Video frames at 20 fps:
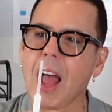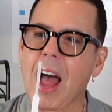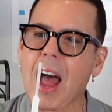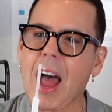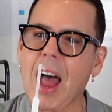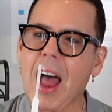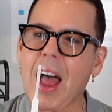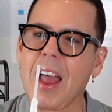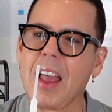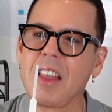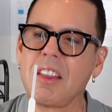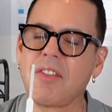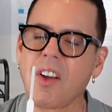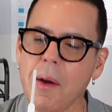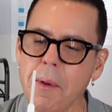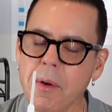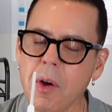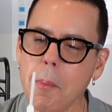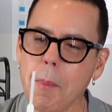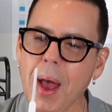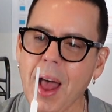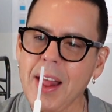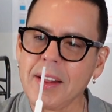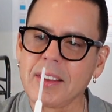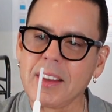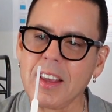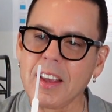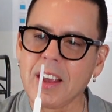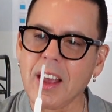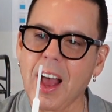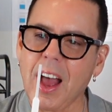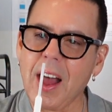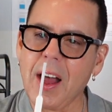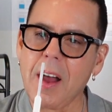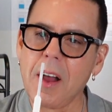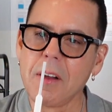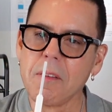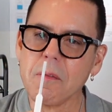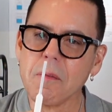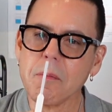Uh, it's very romantic.
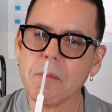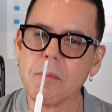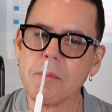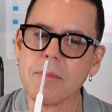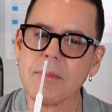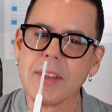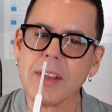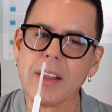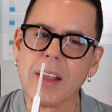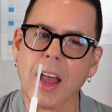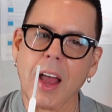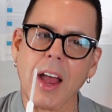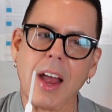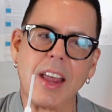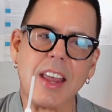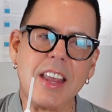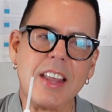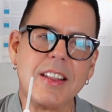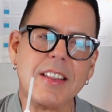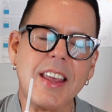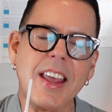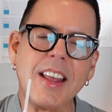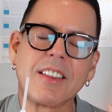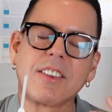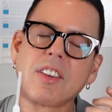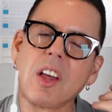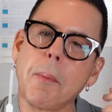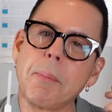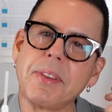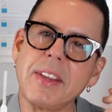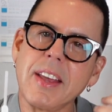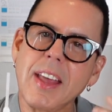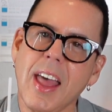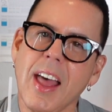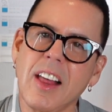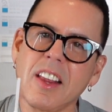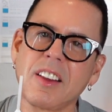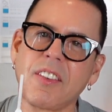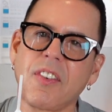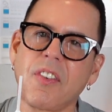Uh, it needs something
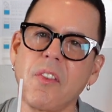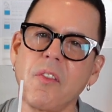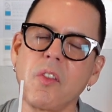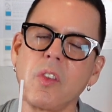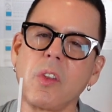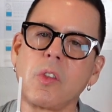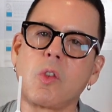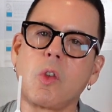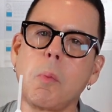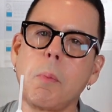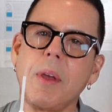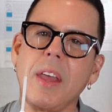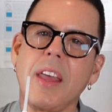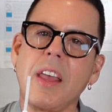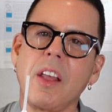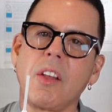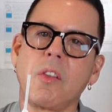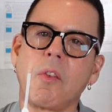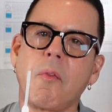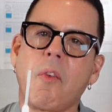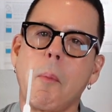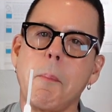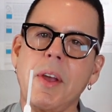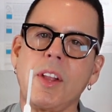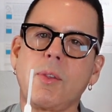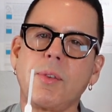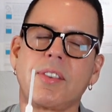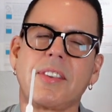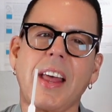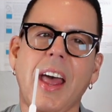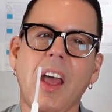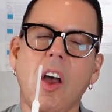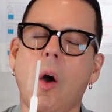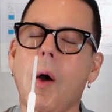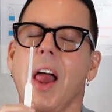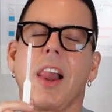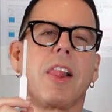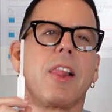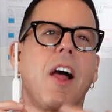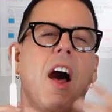else to be, for me to say, oh,
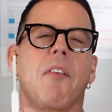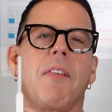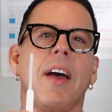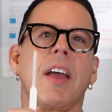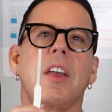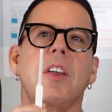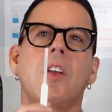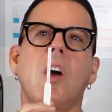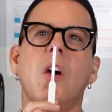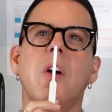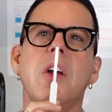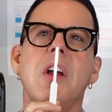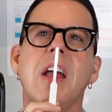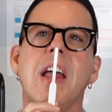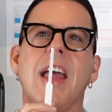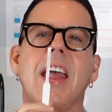I love it, you know.